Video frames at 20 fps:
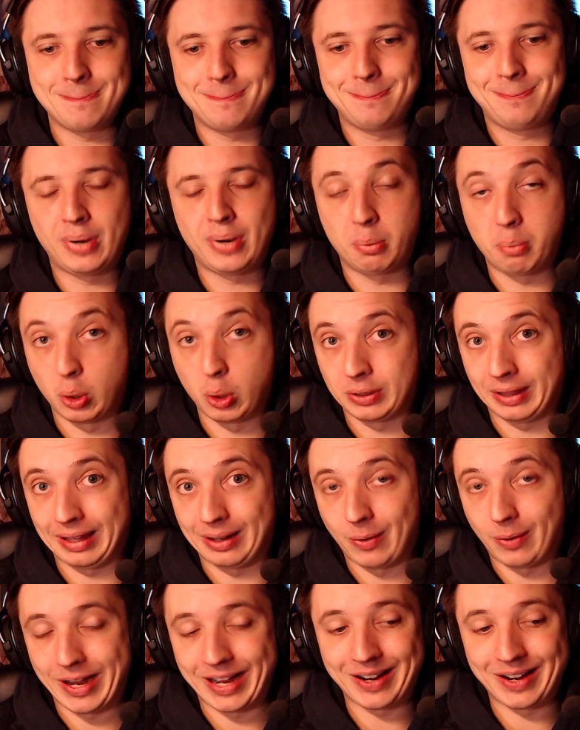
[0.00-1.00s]
promoting
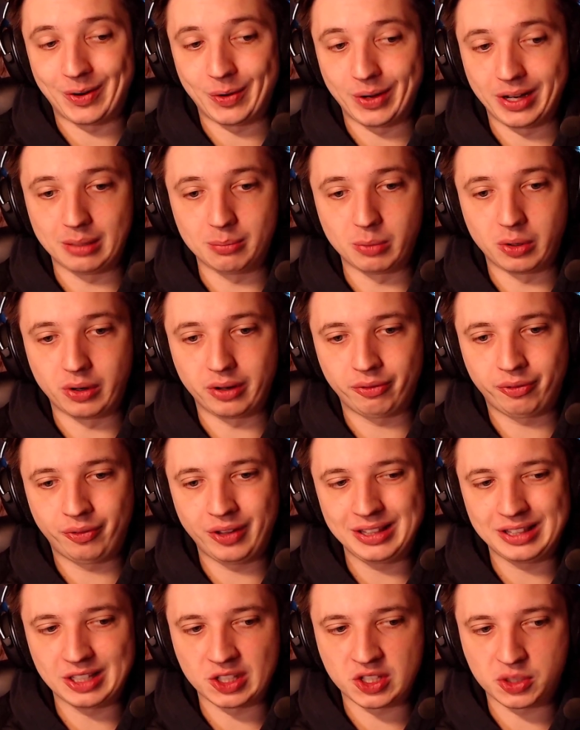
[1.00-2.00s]
right now anymore. I
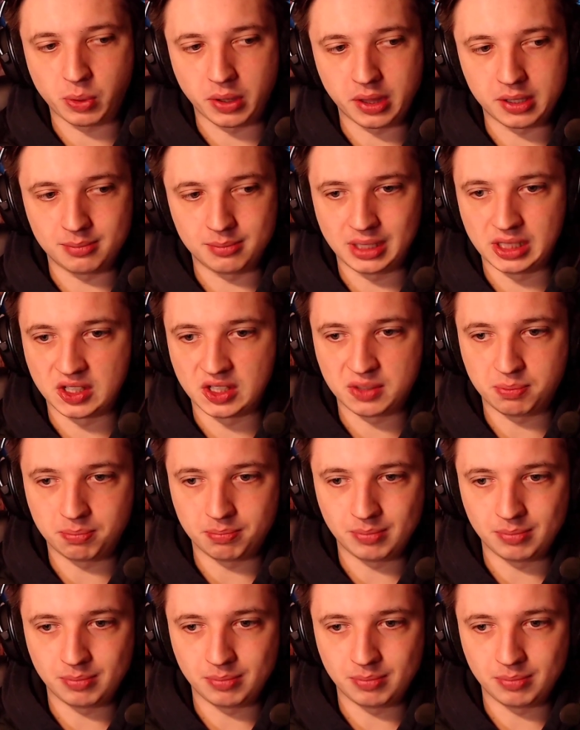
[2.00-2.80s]
think that's what it means.